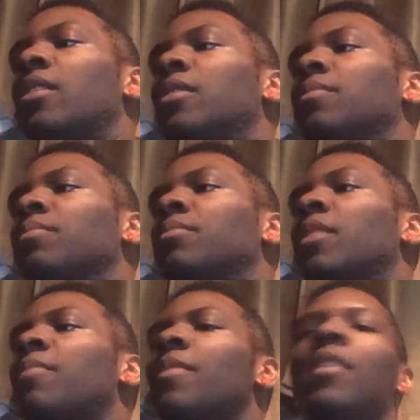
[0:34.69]

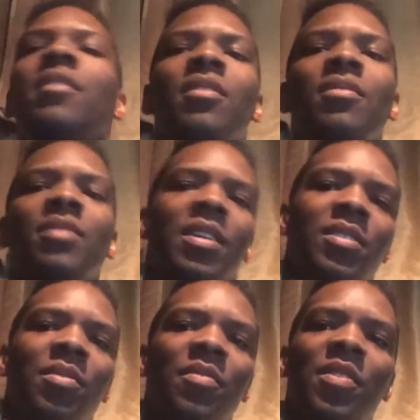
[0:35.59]
I'm not,
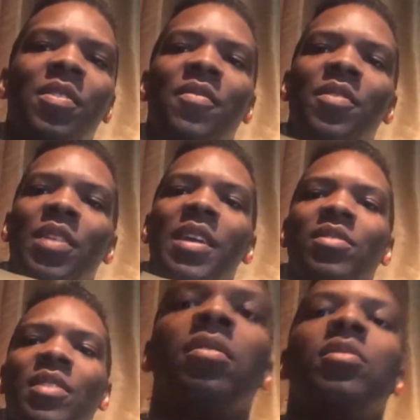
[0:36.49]
scared to reveal a few things.